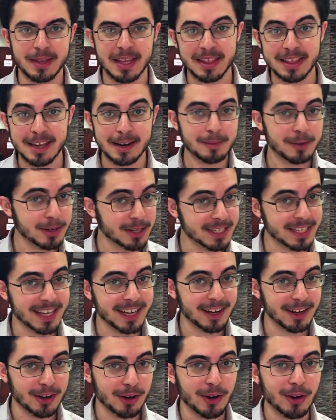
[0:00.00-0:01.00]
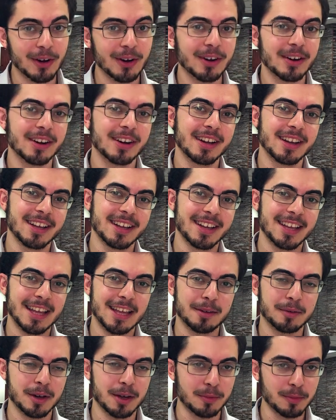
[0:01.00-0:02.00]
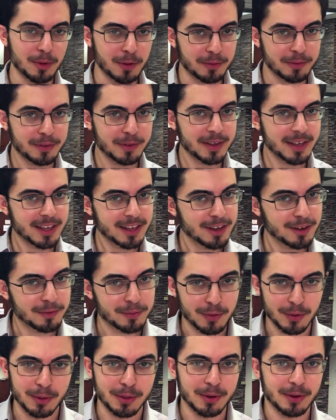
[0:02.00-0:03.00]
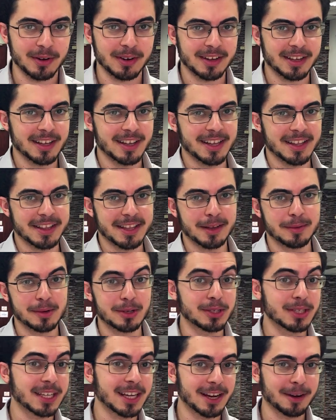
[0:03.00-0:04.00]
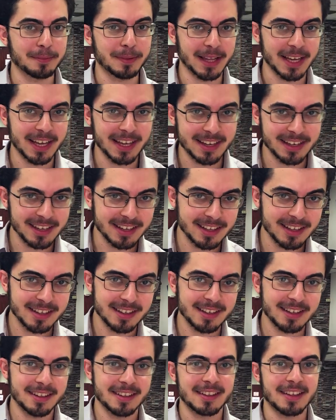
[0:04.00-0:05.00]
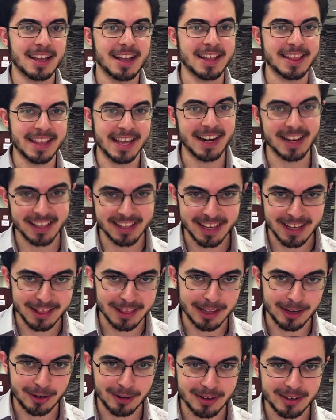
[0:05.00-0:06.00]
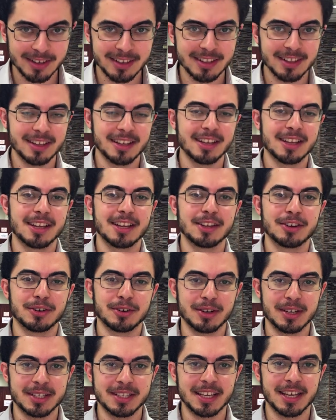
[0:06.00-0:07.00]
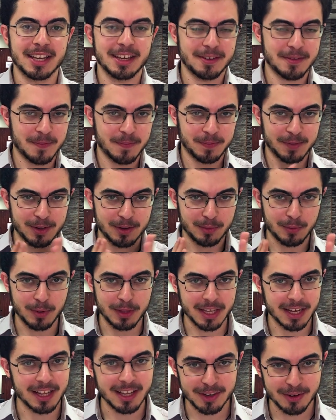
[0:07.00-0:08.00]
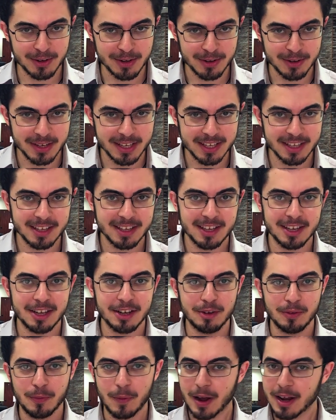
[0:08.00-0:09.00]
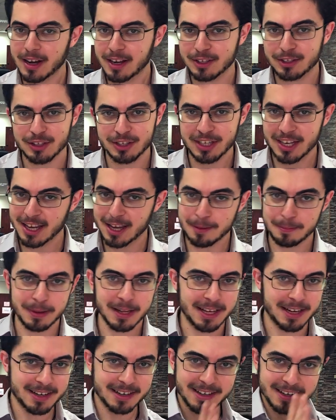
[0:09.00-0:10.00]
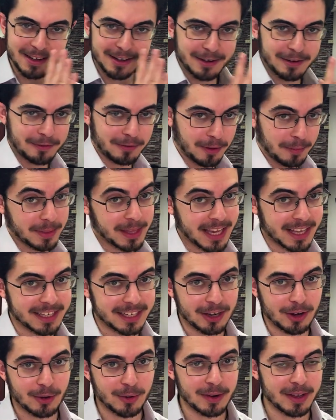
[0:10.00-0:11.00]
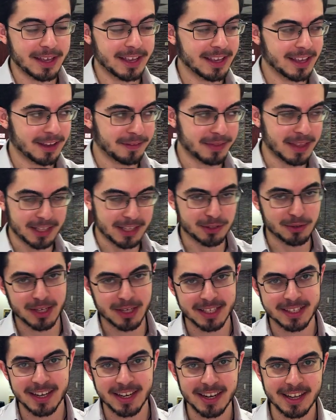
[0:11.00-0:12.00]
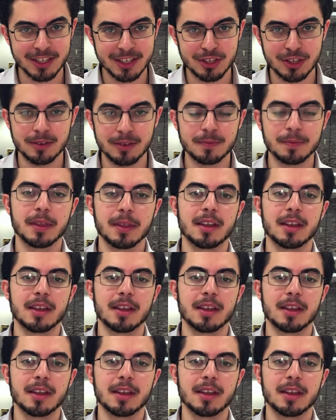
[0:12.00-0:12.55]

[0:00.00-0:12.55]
And then I'm going to take a car and I'm going to move further. And then I'm going to take a plane and then I'll get there. You're going to say, what the hell are you doing? Why not just take a plane from the get-go if that's your destination?